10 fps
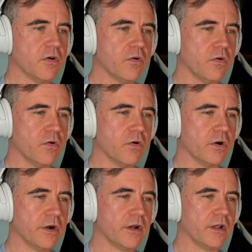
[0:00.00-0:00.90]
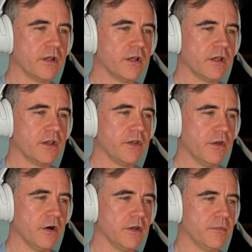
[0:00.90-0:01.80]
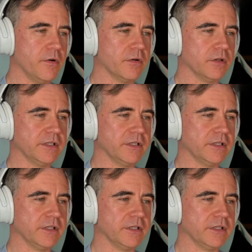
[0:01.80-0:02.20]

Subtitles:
or non-modally.